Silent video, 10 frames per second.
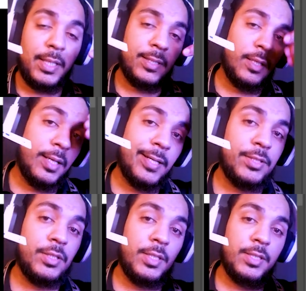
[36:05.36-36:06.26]
larger
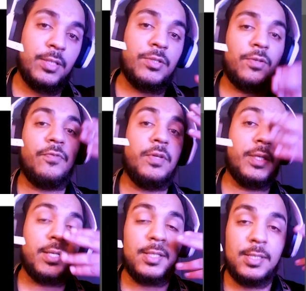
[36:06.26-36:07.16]
details or filling
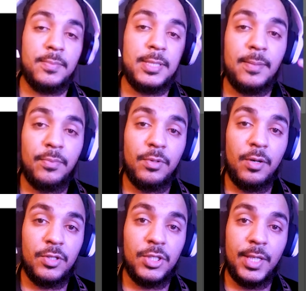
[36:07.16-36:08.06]
in some temporary
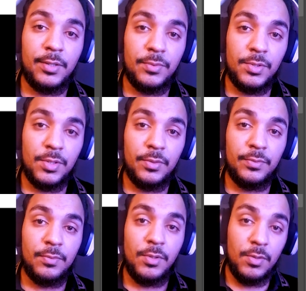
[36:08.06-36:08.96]
shadows
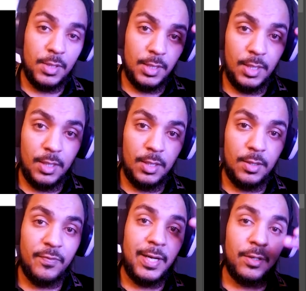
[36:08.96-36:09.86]
using the
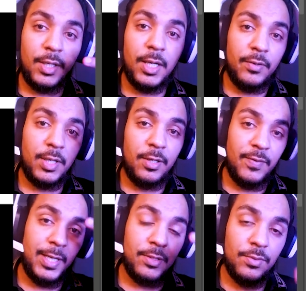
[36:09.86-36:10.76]
value coloring and the
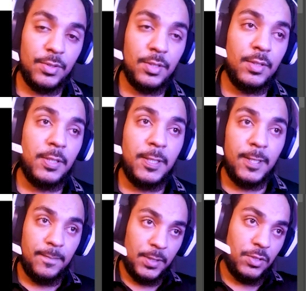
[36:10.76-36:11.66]
values
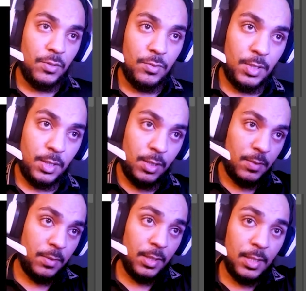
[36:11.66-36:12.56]
that you're using.
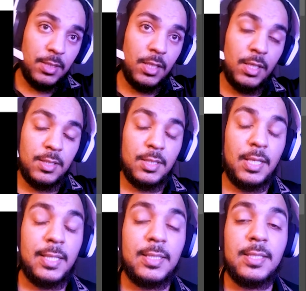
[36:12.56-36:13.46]
In this case is that
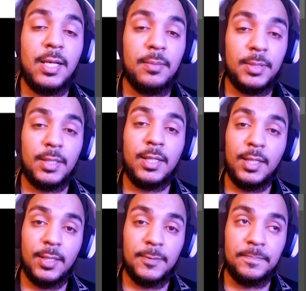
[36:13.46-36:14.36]
salmon
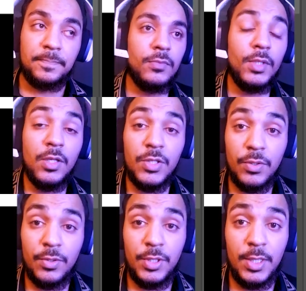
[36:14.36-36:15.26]
color. So
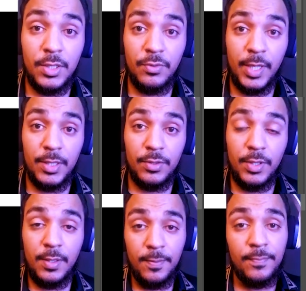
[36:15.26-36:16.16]
just to reiterate,
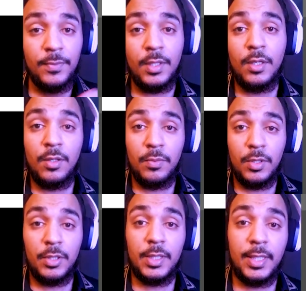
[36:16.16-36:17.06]
we're
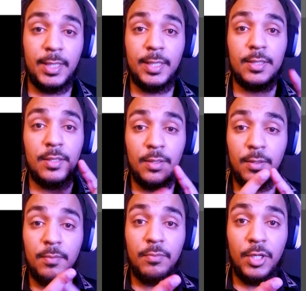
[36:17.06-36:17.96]
looking at
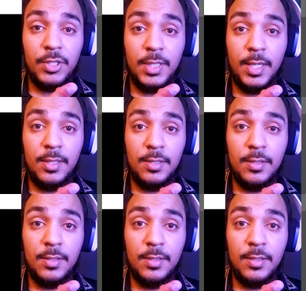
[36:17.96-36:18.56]
brush size,